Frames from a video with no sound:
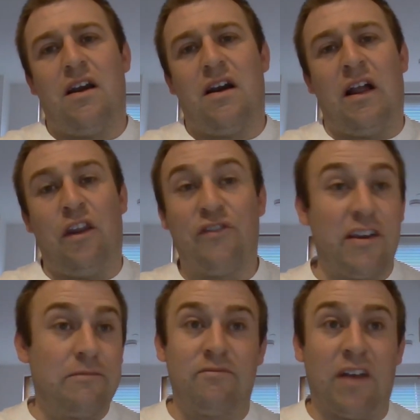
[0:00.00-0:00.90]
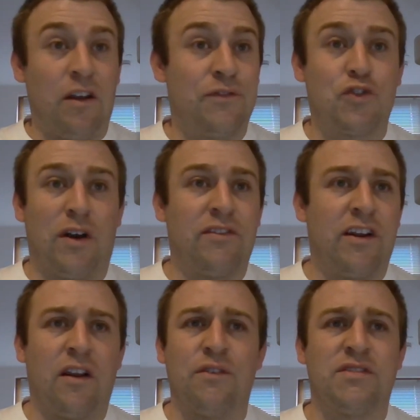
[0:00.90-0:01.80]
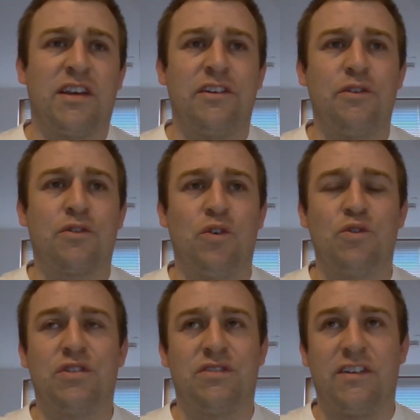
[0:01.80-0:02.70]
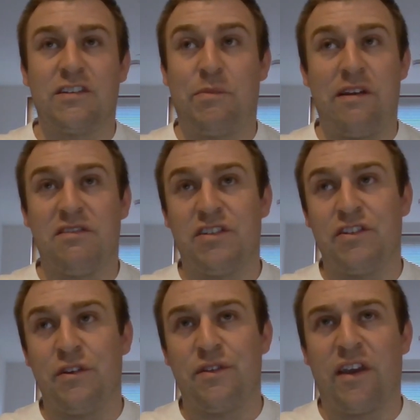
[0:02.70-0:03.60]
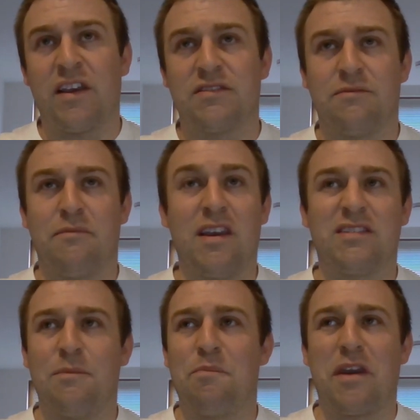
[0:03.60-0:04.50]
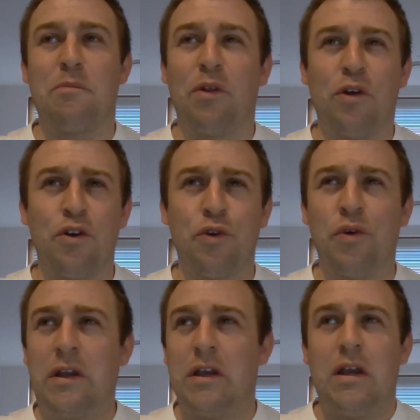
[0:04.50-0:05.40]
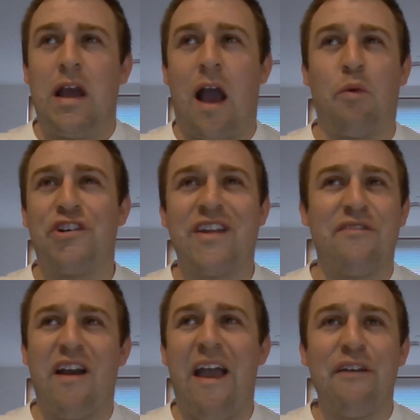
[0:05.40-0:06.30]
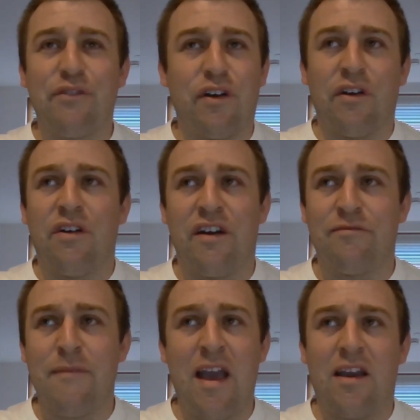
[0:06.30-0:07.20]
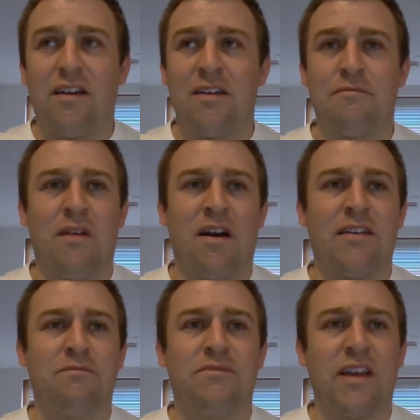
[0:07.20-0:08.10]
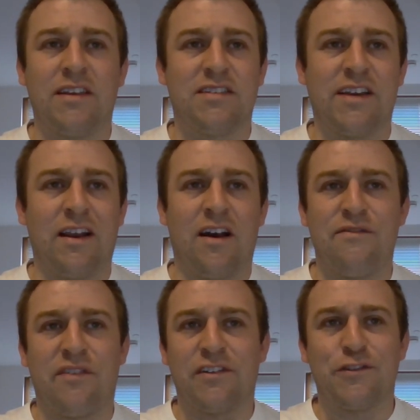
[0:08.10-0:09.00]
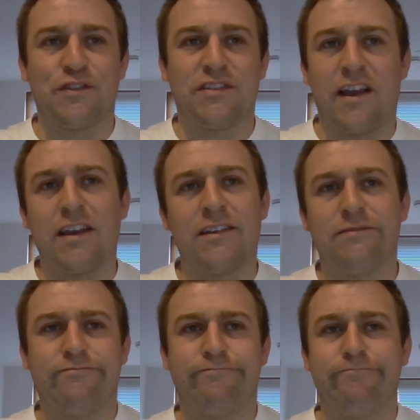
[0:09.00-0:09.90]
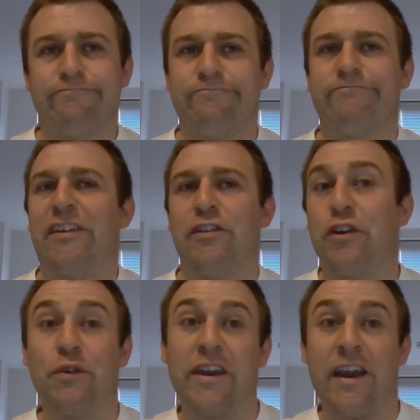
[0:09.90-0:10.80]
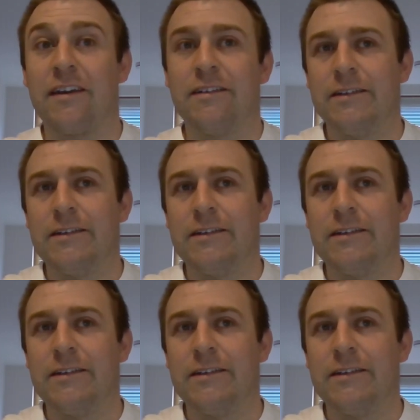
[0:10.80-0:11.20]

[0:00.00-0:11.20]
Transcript: I love it. I love travelling. I love seeing new cultures and experiencing new things and meeting people who I would never, ever have met in my day-to-day life if I'd just stayed in the UK.